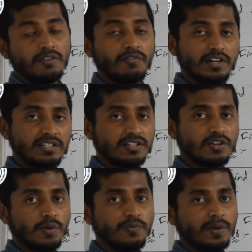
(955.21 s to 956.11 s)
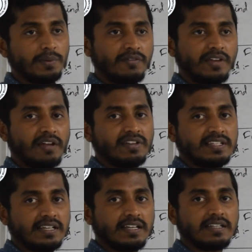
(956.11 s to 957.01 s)
What is the slope formula we have
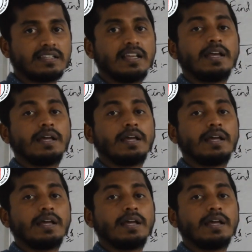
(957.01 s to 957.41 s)
discussed?